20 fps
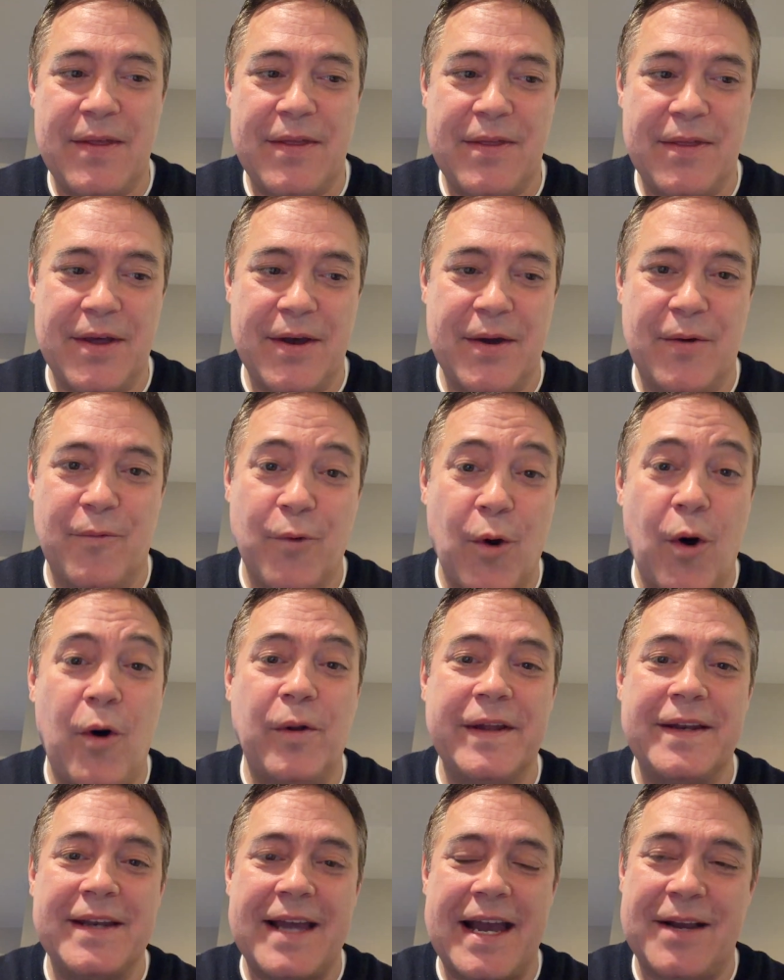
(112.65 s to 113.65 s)
the
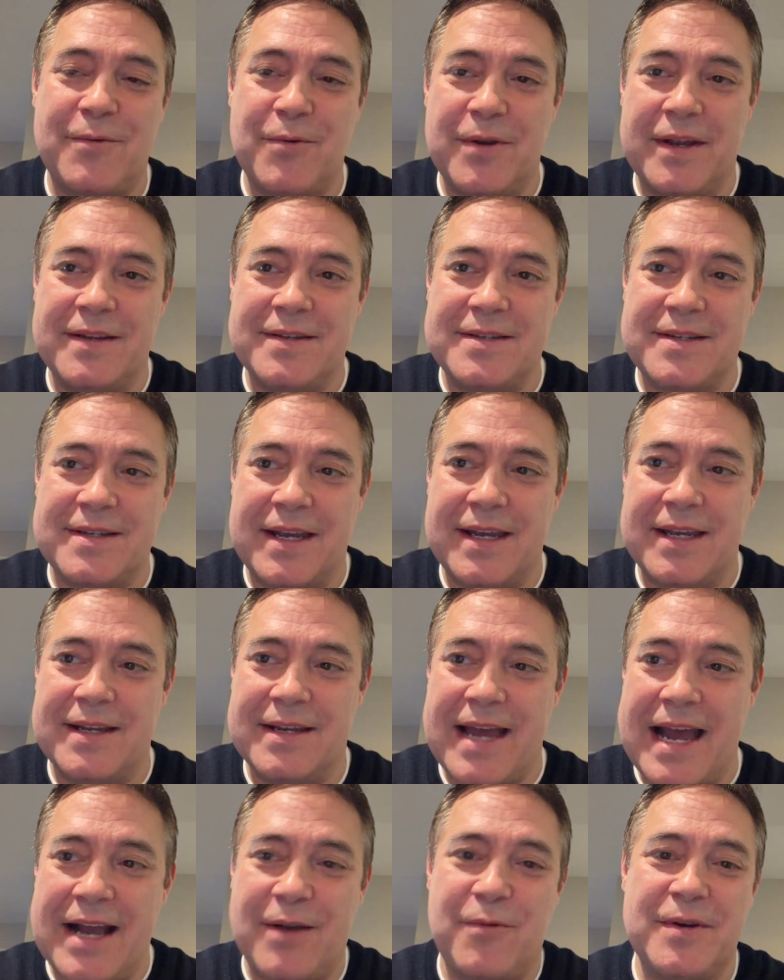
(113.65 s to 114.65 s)
role in equities
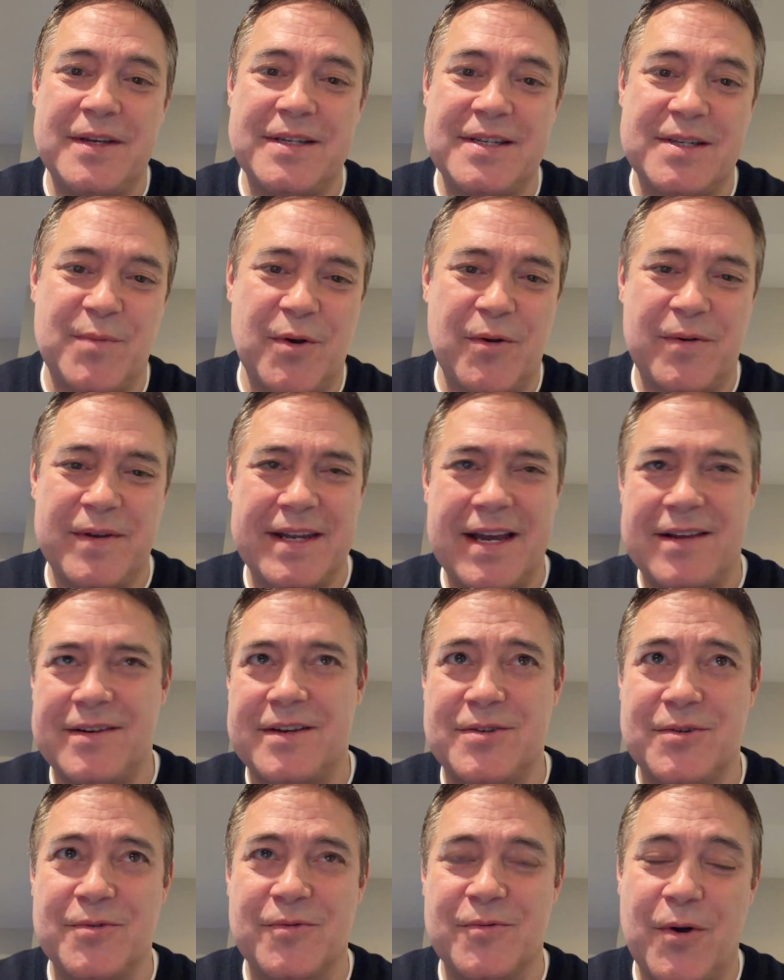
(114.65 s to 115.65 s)
is broken down to
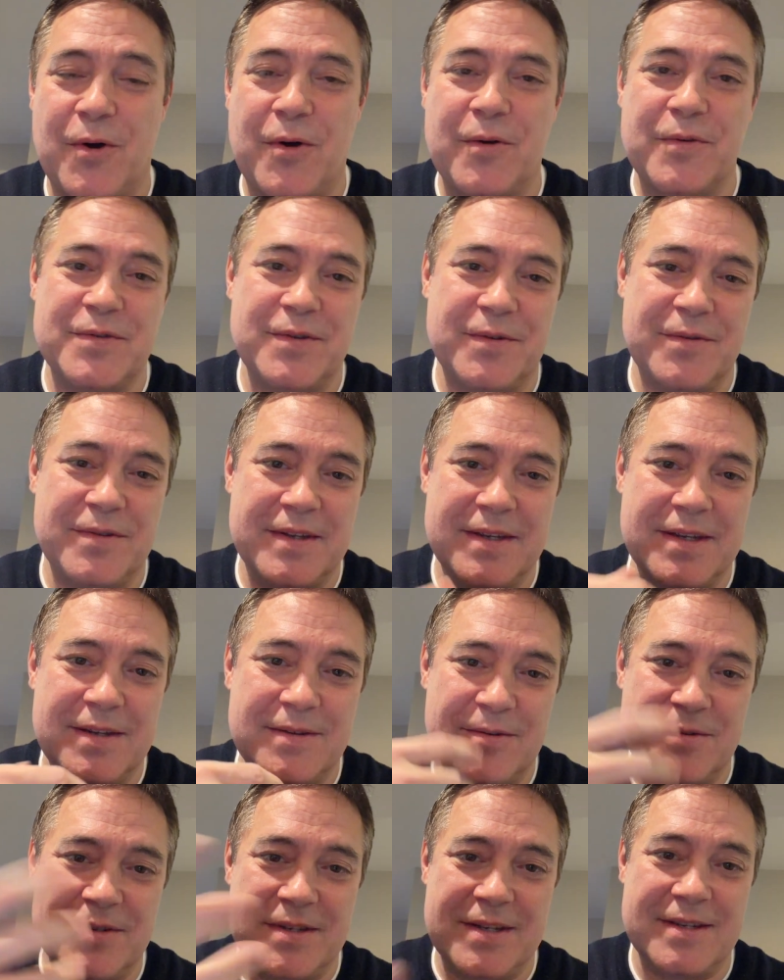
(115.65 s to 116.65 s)
two roles.
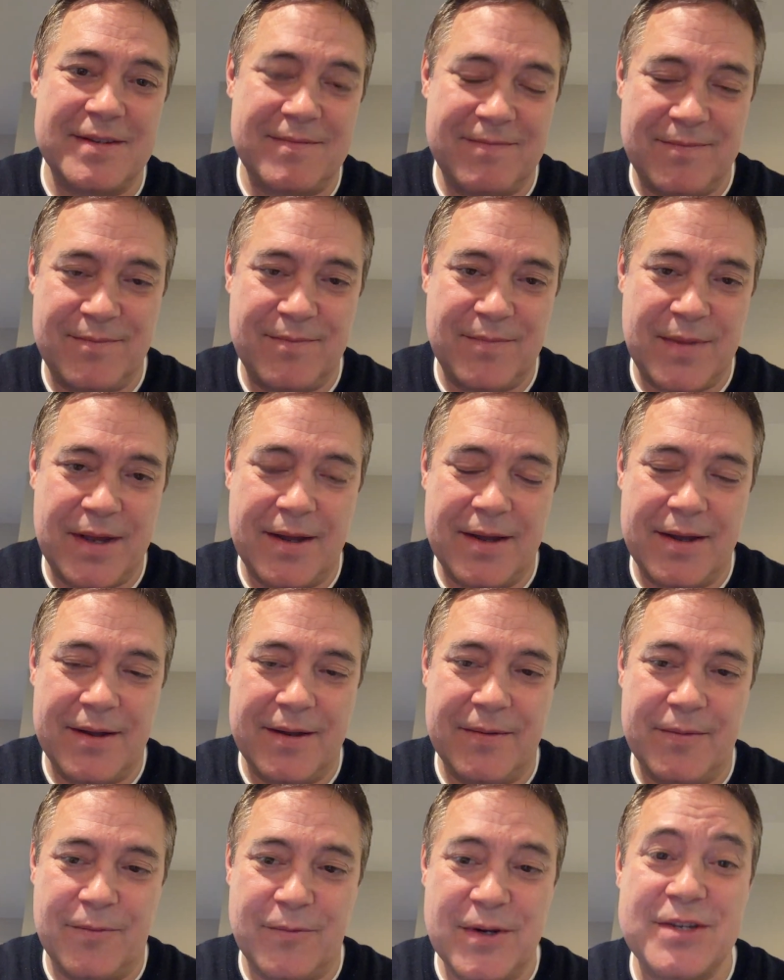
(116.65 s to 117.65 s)
There's this
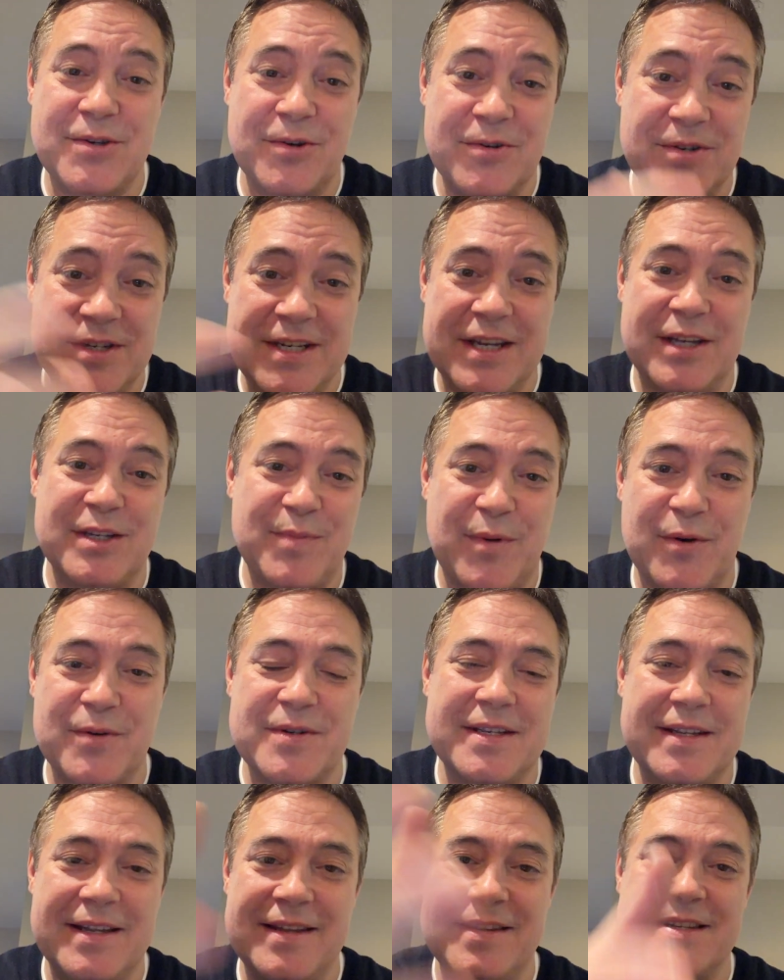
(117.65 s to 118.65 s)
research
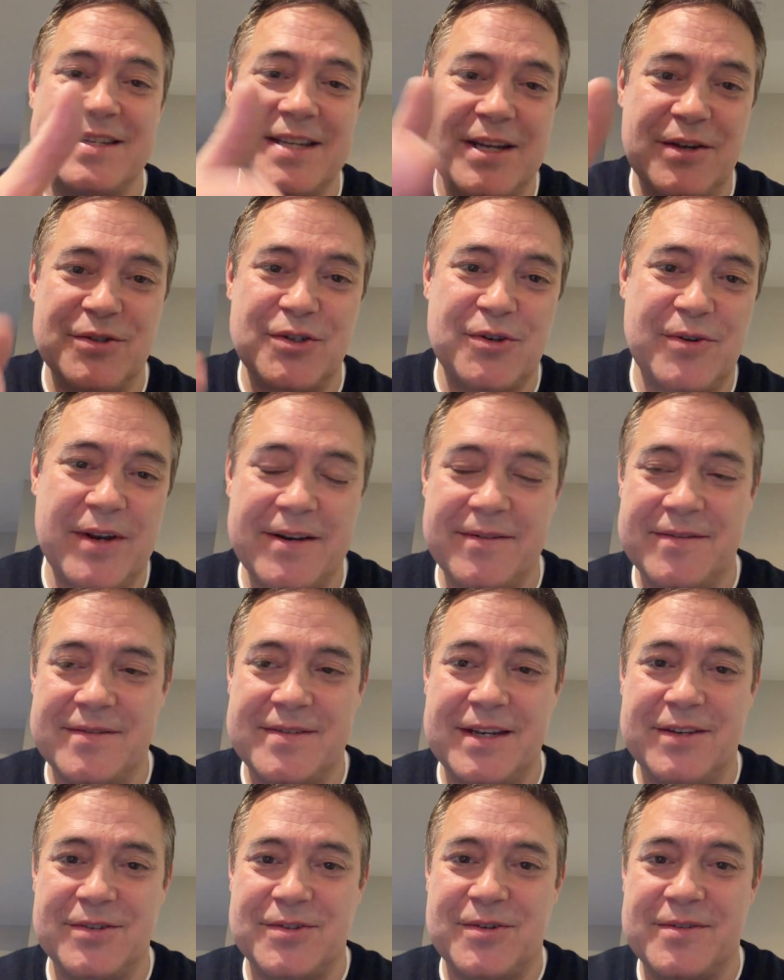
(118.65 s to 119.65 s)
salesperson and the sales trader. The
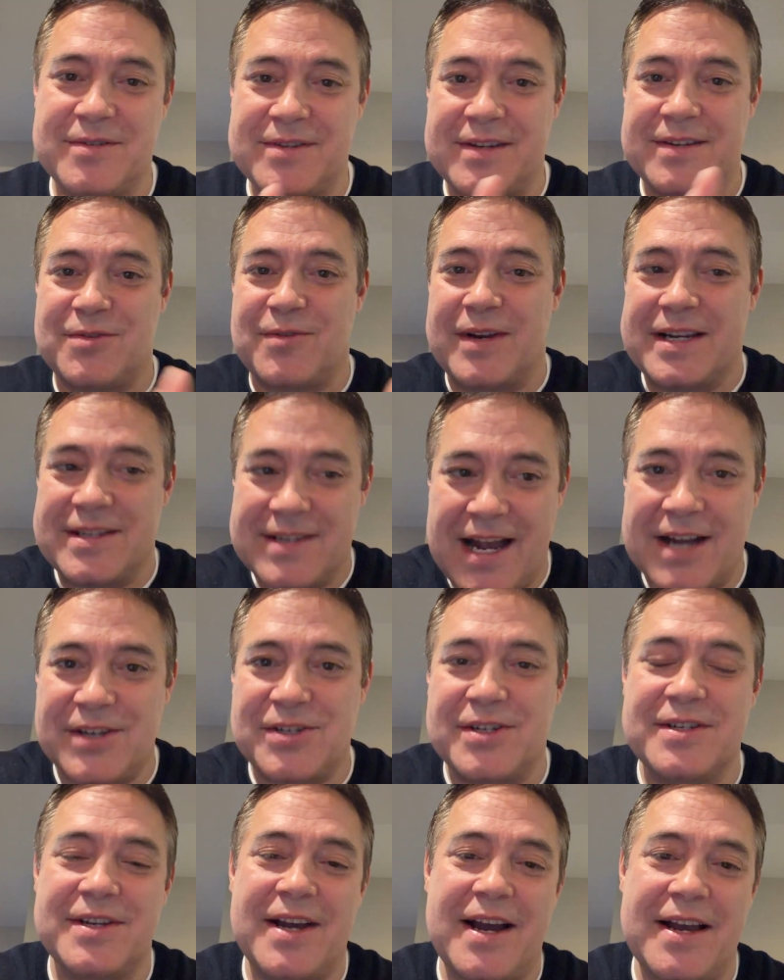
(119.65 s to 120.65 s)
sales trader is a
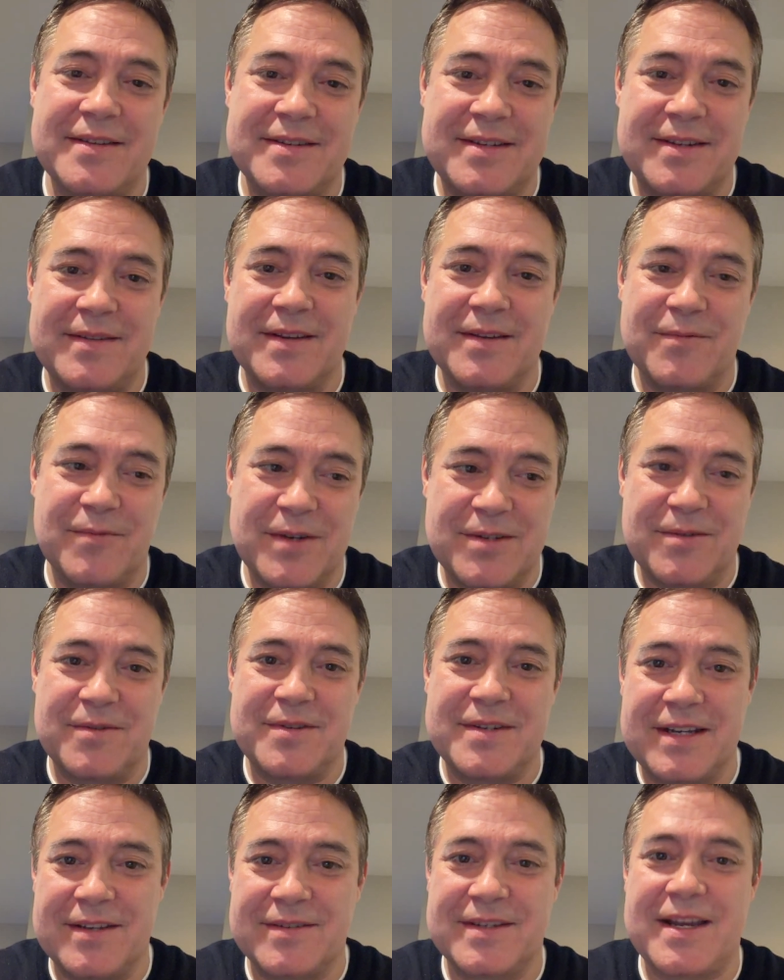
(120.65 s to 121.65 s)
transaction guy. The research
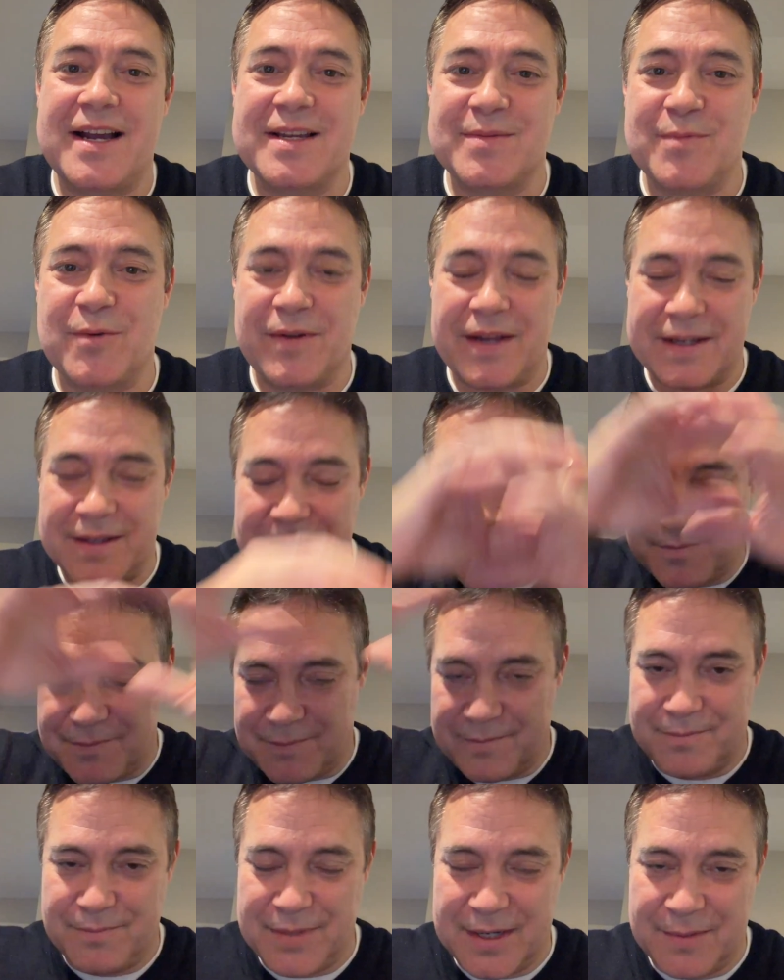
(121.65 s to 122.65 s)
sales guy is more like the
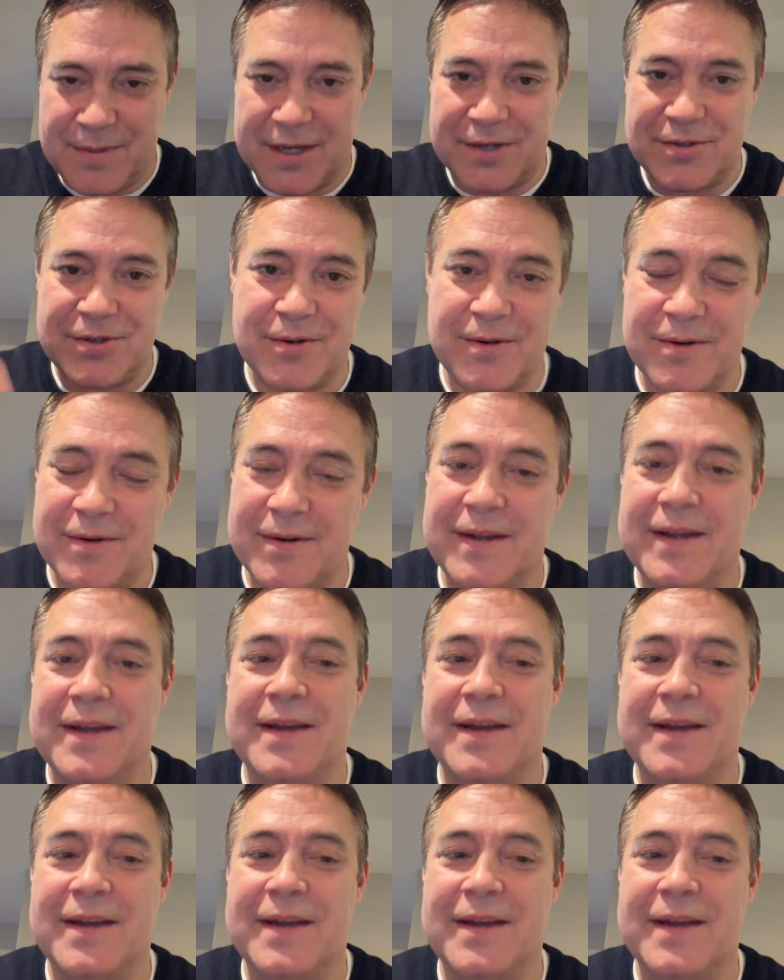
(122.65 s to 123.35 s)
big picture